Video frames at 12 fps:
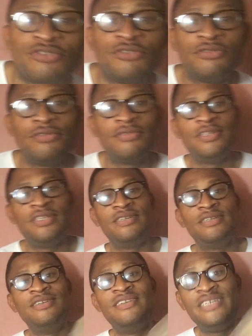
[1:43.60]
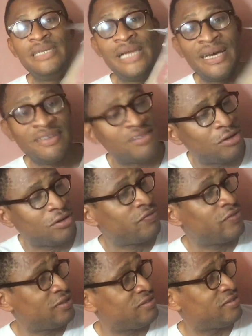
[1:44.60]
to the dealers
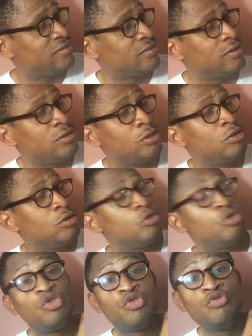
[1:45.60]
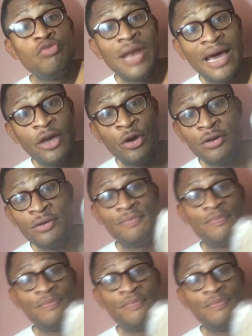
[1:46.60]
of this 2-lion